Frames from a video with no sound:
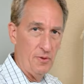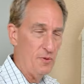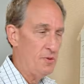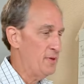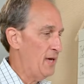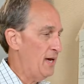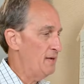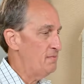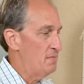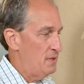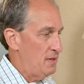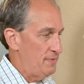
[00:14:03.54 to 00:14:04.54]
through
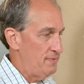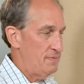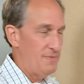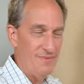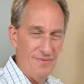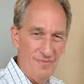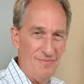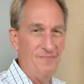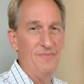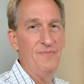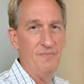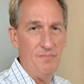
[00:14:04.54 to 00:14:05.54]
that.
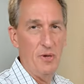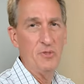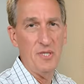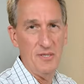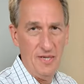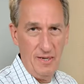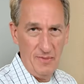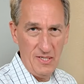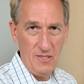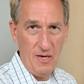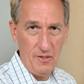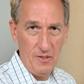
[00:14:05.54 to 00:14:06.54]
Most of the time,
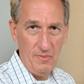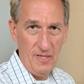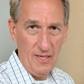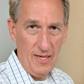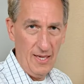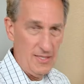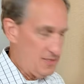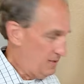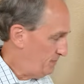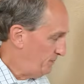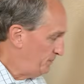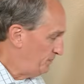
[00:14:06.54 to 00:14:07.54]
that's not going to be the case.
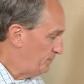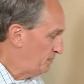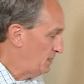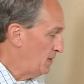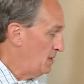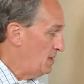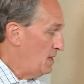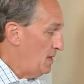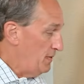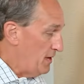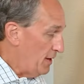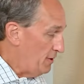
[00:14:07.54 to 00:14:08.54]

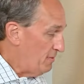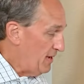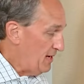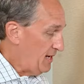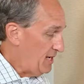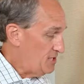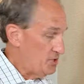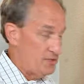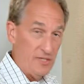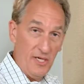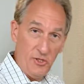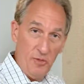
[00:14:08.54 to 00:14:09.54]
The other
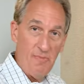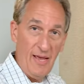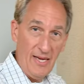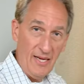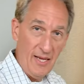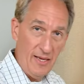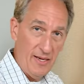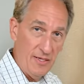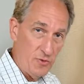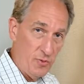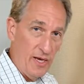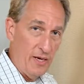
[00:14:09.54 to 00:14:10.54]
medications that you may get
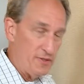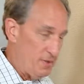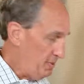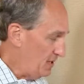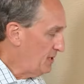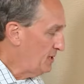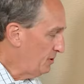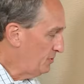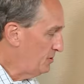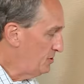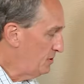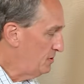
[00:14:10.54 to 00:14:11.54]
as well, depending
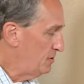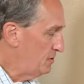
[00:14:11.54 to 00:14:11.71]
on